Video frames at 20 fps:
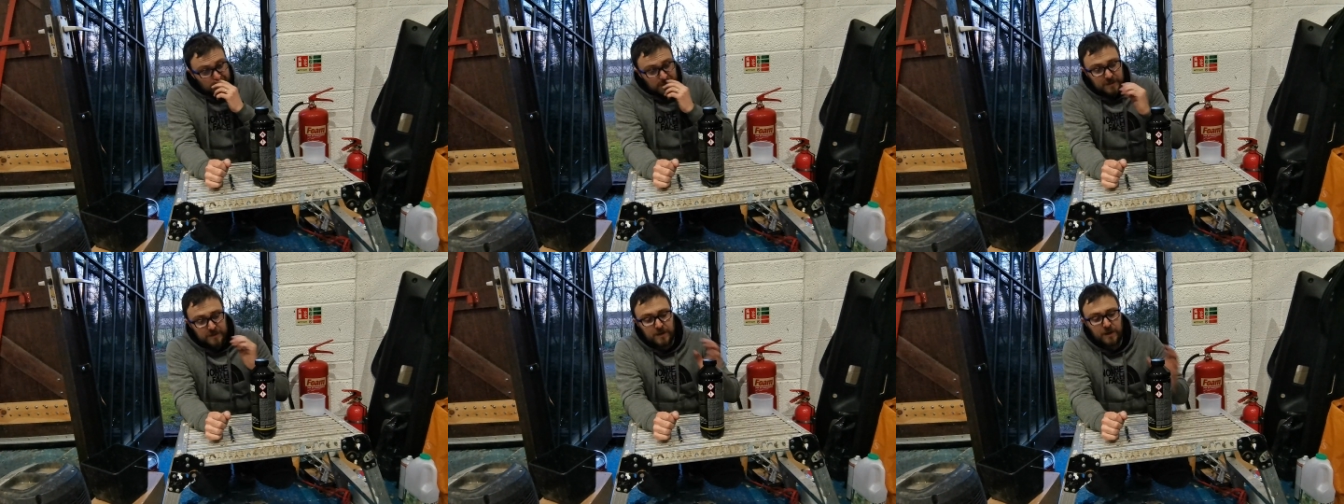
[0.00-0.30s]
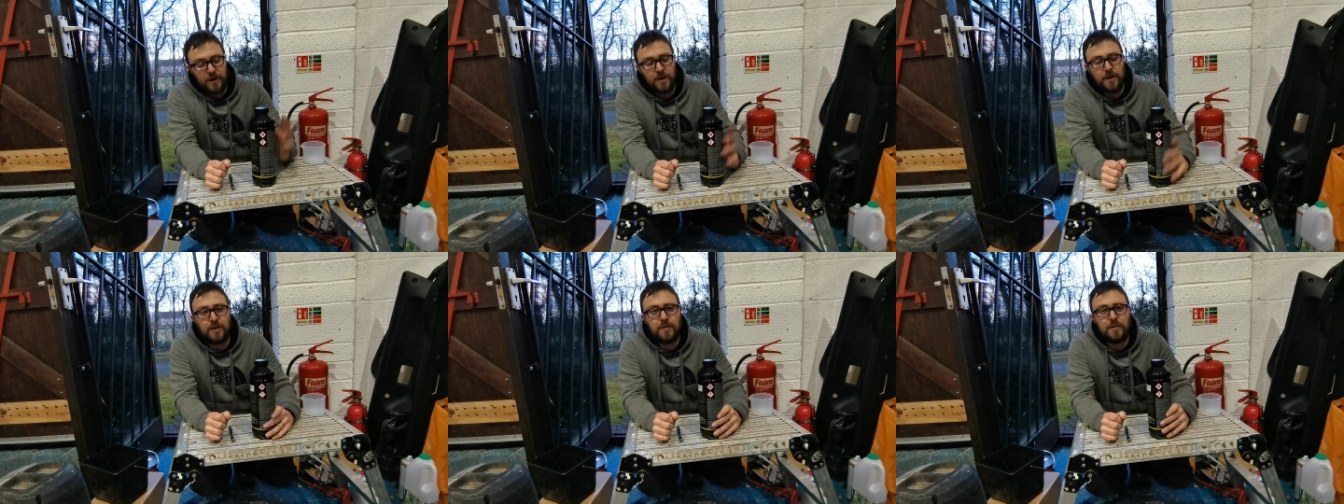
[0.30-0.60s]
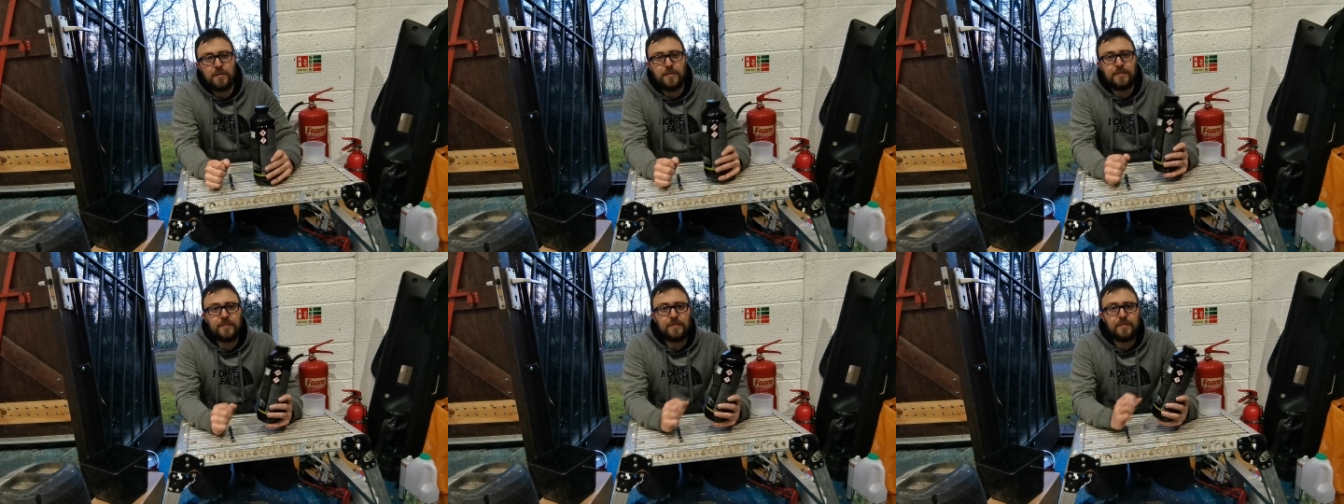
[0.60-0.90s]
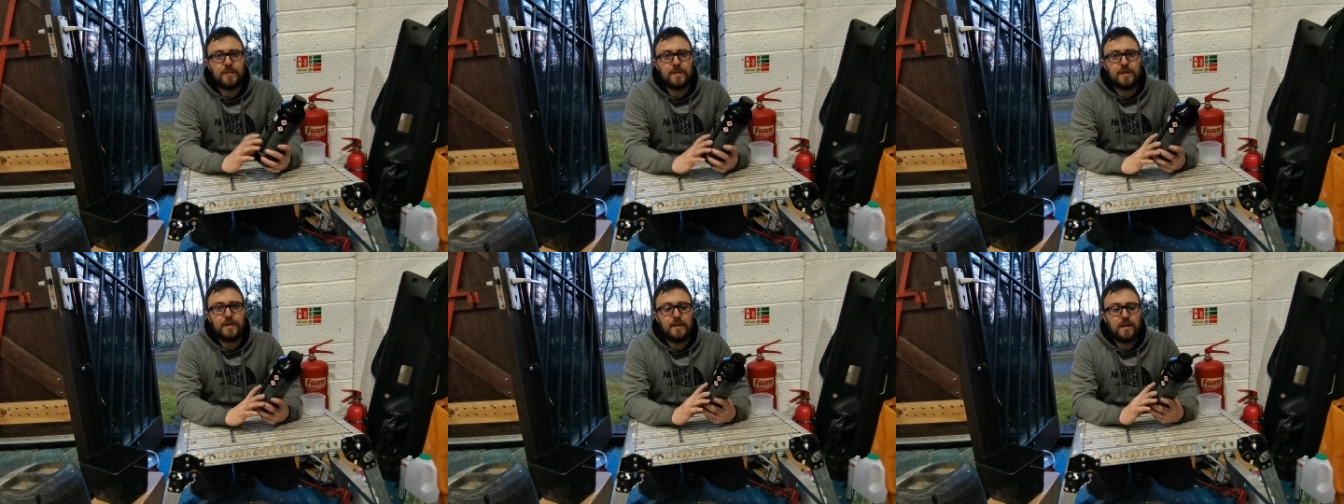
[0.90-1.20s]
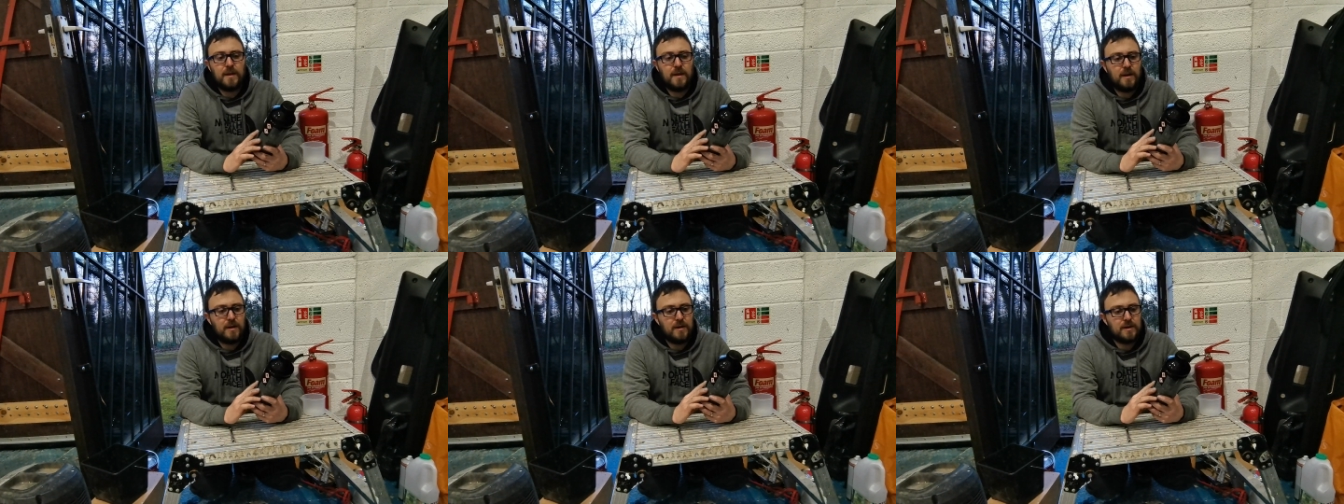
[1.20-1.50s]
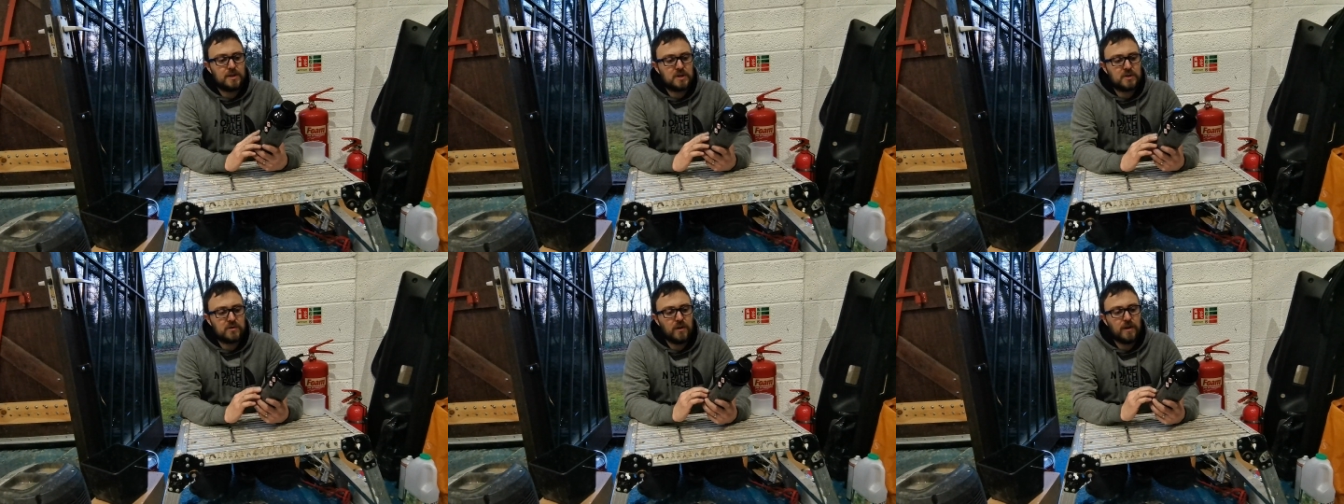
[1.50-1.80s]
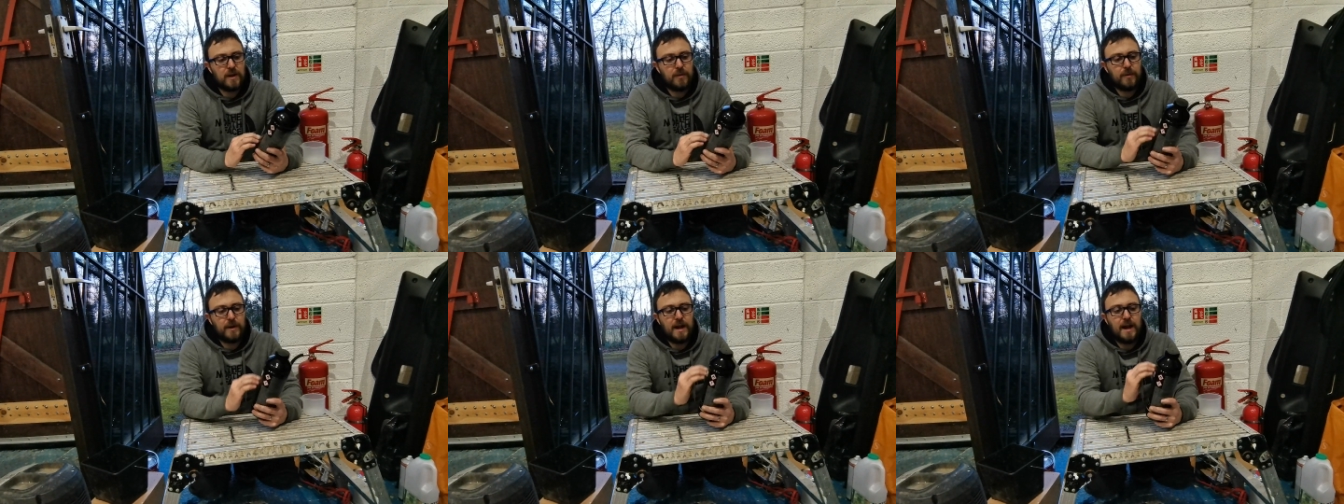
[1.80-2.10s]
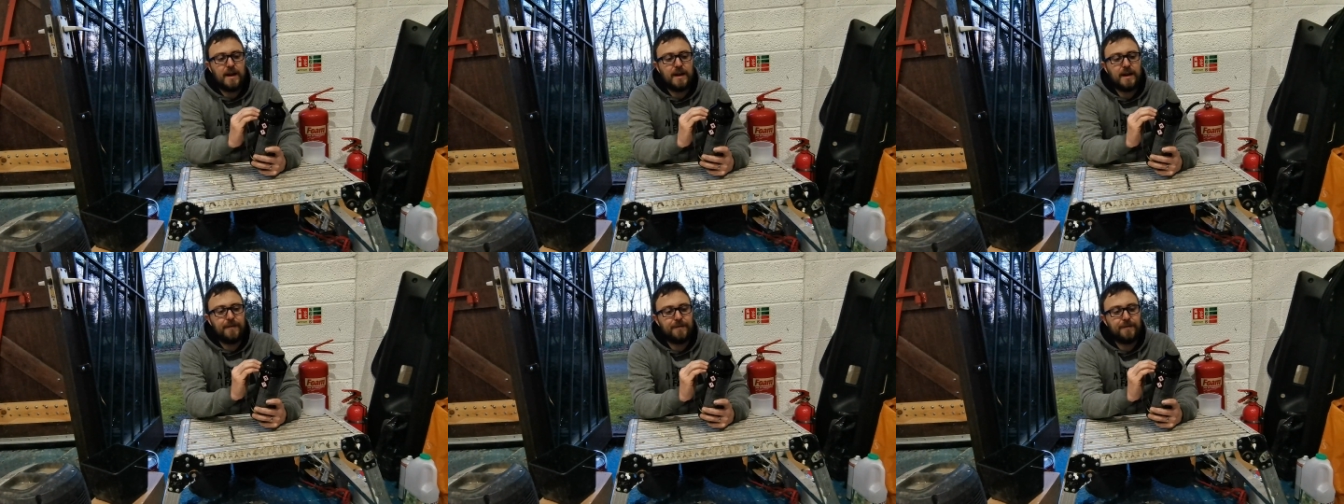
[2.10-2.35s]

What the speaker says: So I was struggling when I had